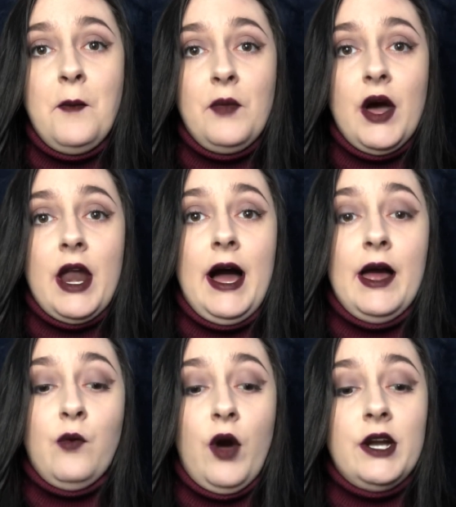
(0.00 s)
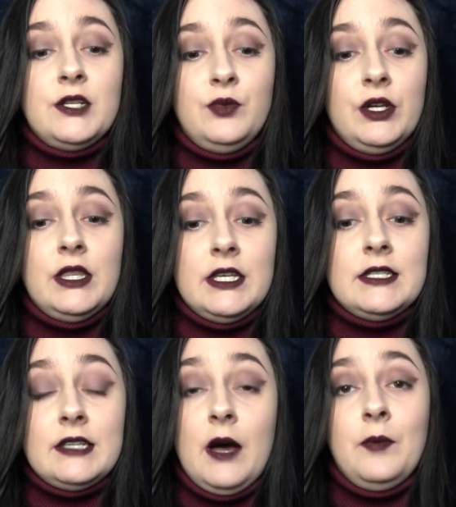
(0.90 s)
but I wanted to put
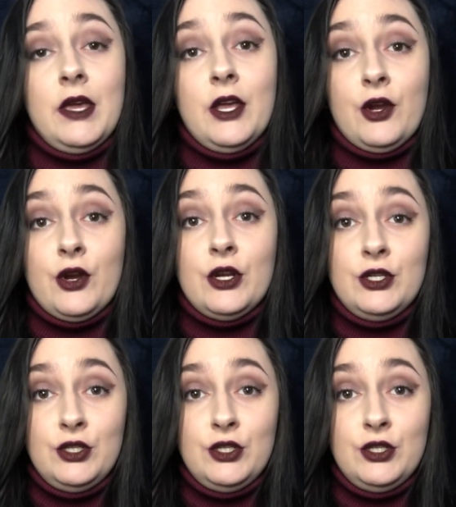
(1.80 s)
this up here